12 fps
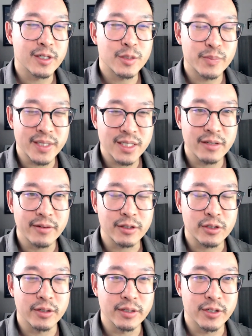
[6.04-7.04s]
specific
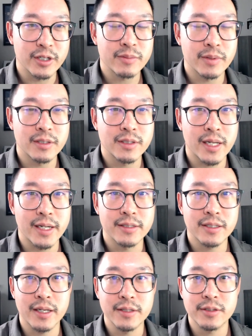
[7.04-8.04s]
to adjustment of status
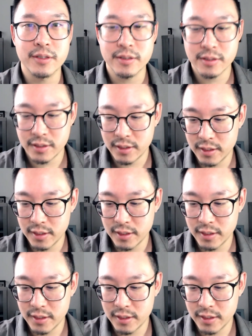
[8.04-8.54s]
cases.